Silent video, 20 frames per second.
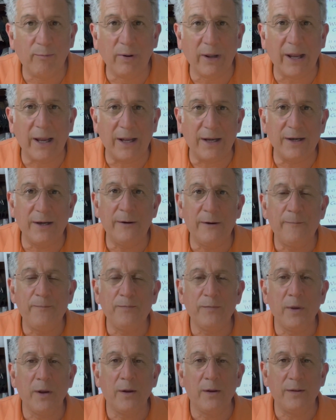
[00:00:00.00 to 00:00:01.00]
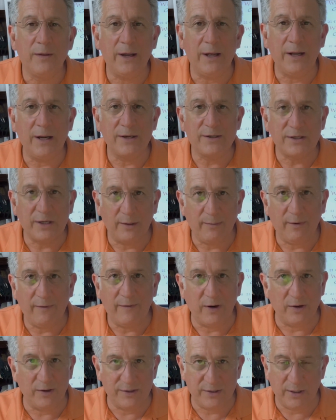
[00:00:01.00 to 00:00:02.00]
blend, then it's going to be
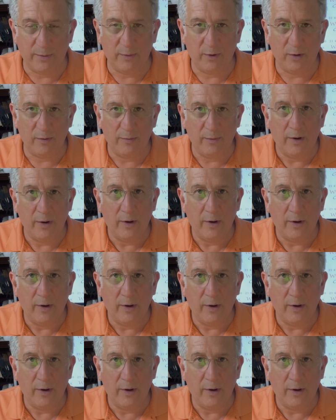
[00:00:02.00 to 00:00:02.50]
very similar.